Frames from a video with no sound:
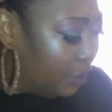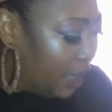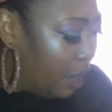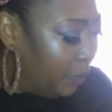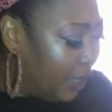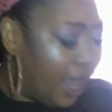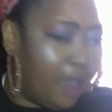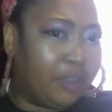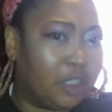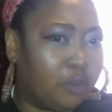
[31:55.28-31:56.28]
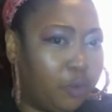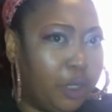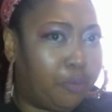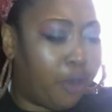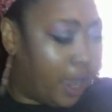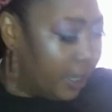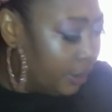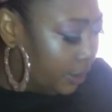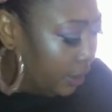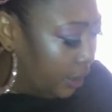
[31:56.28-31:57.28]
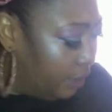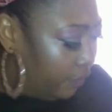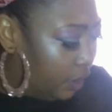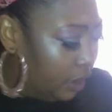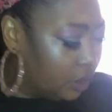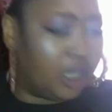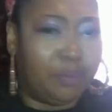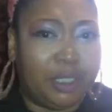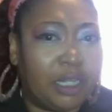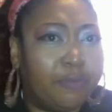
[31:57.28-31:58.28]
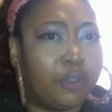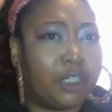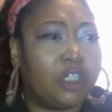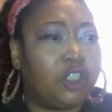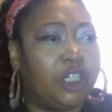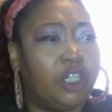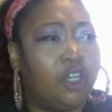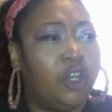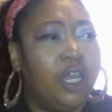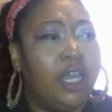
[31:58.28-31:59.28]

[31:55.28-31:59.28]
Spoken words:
that we have is a reprise of It's Going to Be Different This Year.